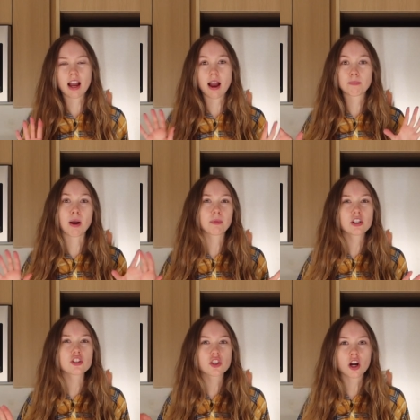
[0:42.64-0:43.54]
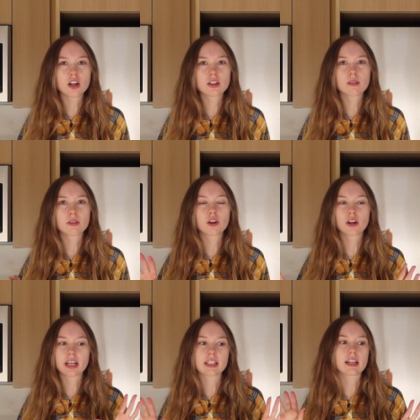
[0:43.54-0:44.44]
I'm, I'm gonna start
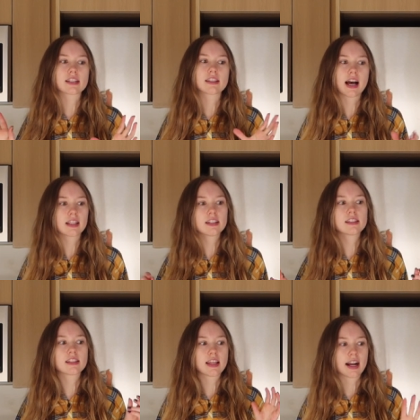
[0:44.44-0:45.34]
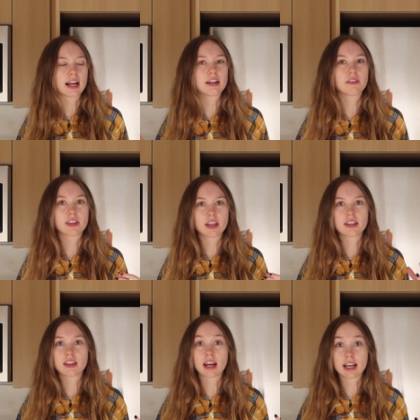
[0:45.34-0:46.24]
cooking like salads and that kind of a
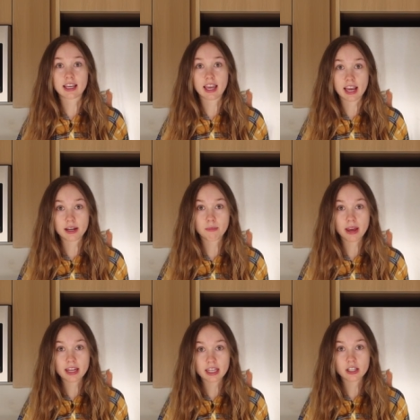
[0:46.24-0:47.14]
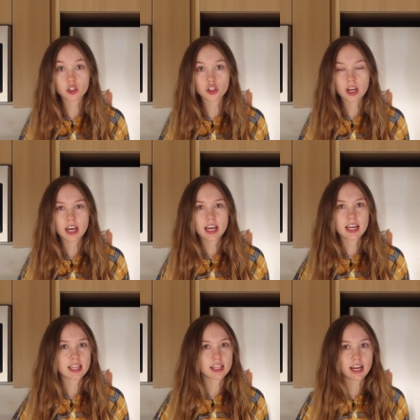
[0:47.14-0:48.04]
thing that I can manage
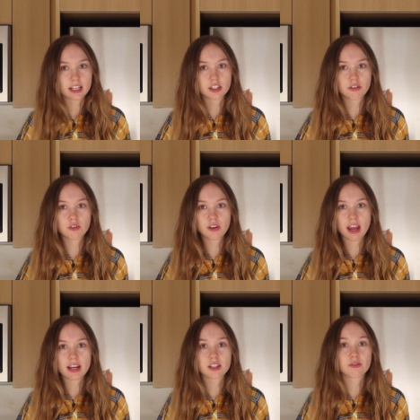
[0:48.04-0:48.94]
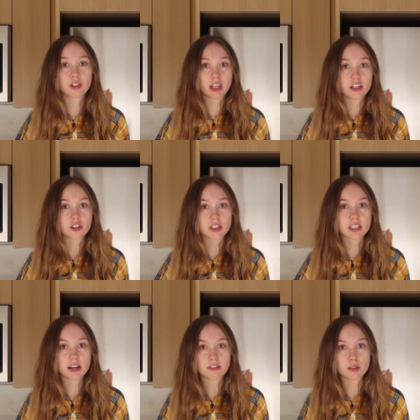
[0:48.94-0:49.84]
in the next few days for lunch and
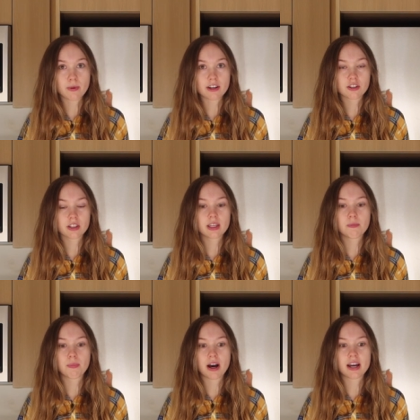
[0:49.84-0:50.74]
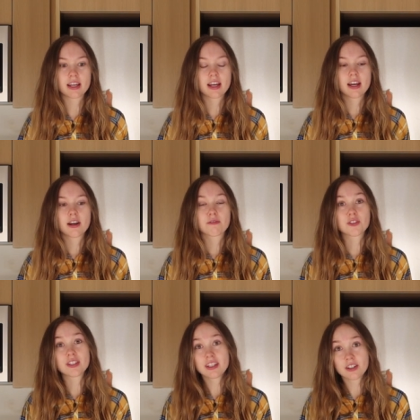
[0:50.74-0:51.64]
stuff especially, but
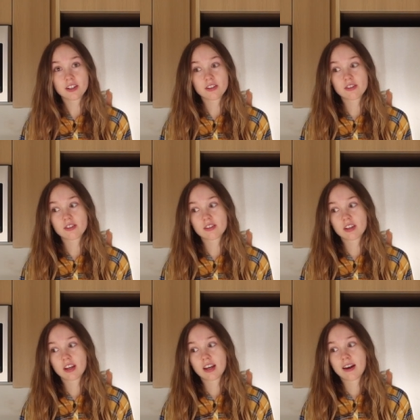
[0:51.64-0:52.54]
for dinners,